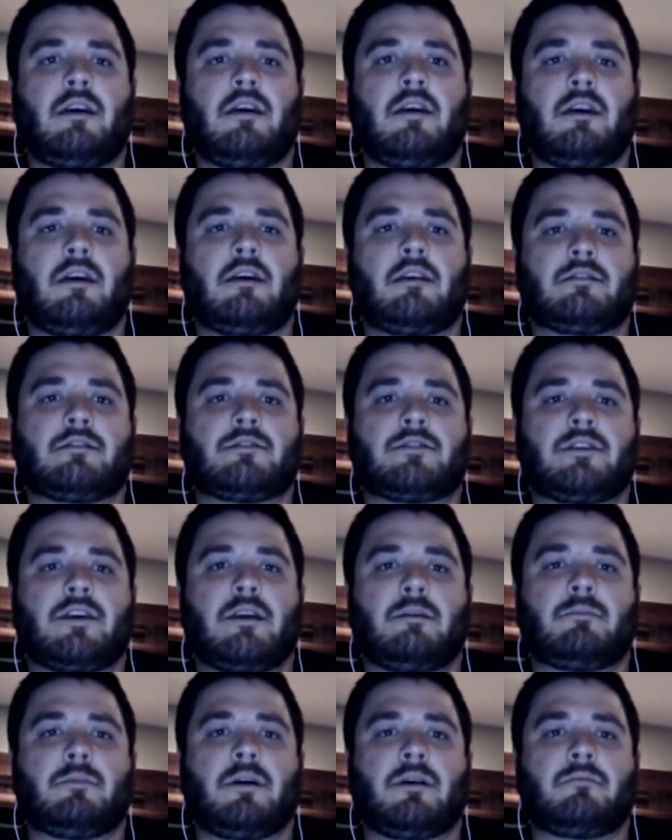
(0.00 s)
And
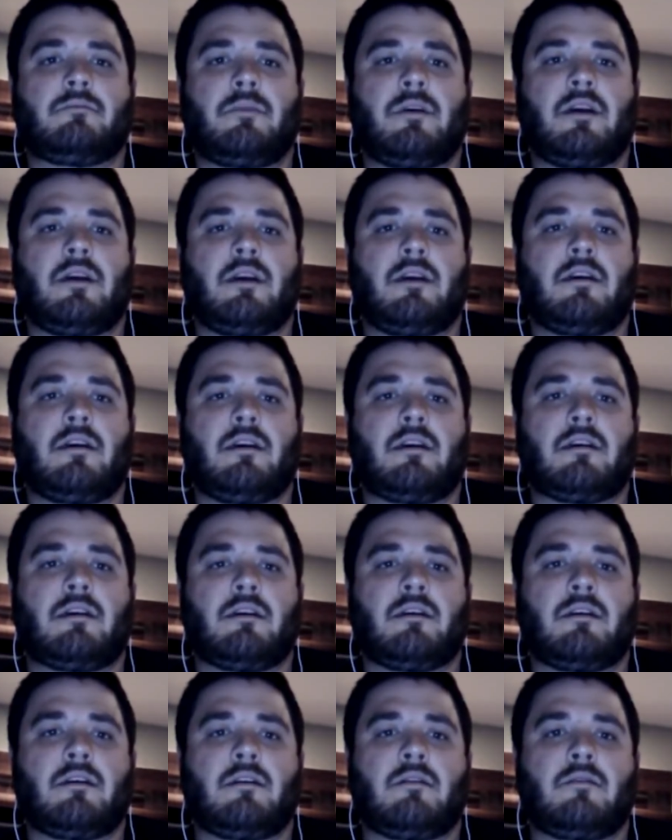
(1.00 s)
shame on
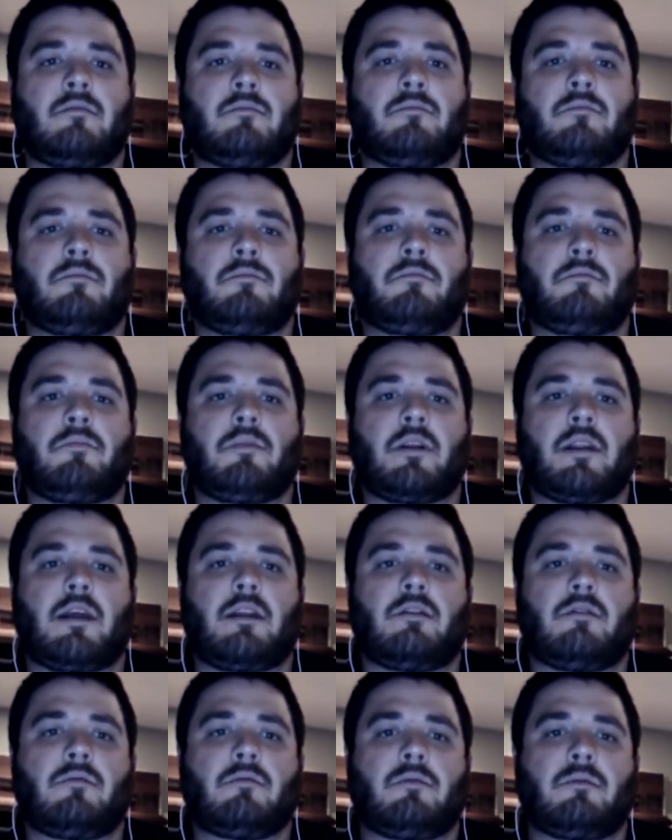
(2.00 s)
me, but
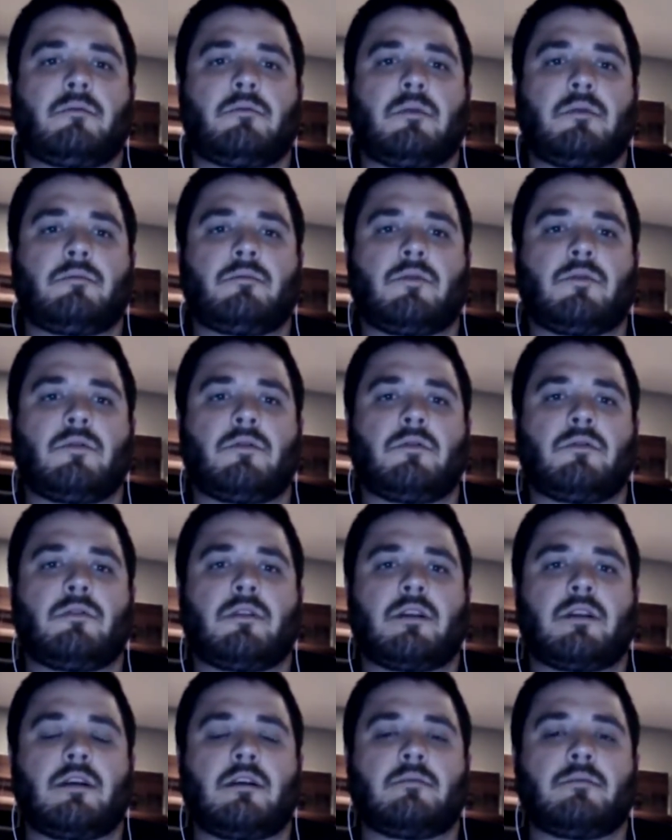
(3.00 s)
I don't remember
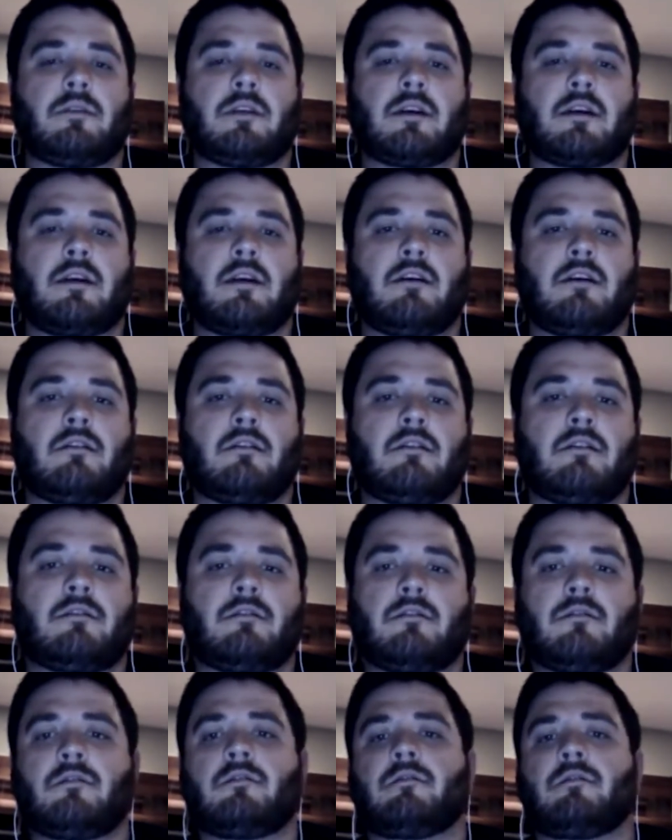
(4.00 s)
the name of the
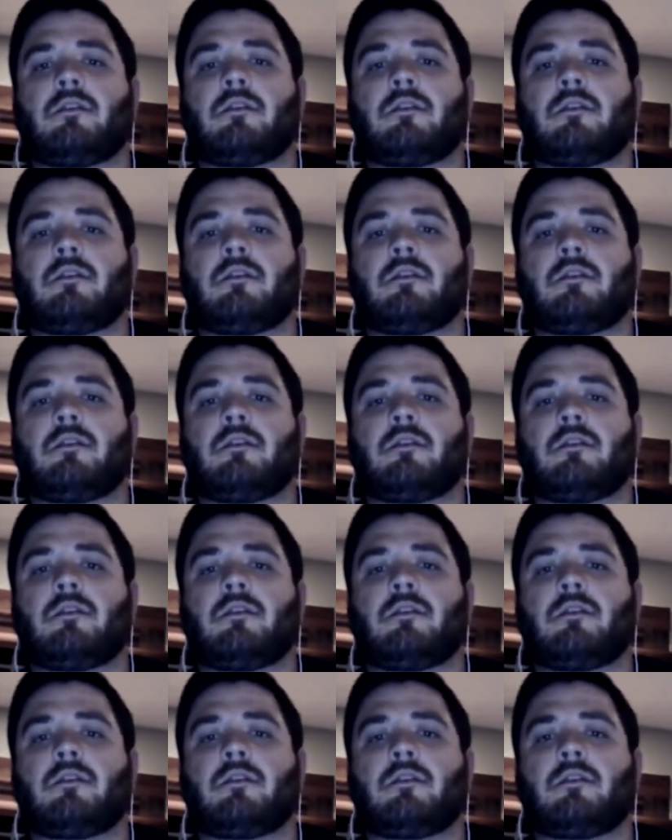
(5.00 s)
character.